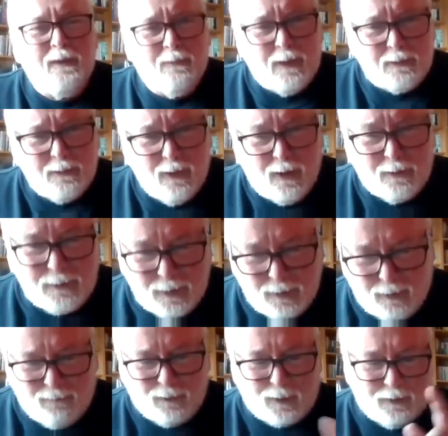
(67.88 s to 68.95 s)
know, but no,
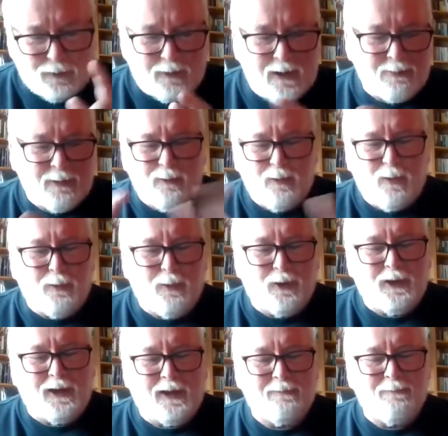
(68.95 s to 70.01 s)
sorry for cutting it, but no one
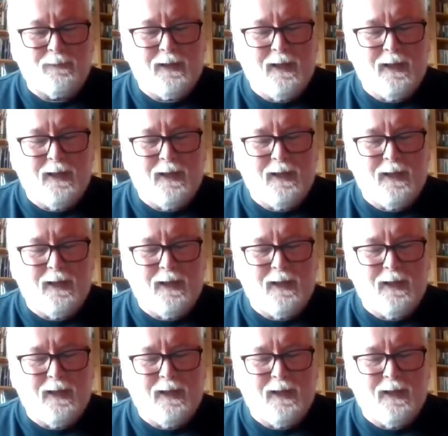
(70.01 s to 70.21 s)
thing.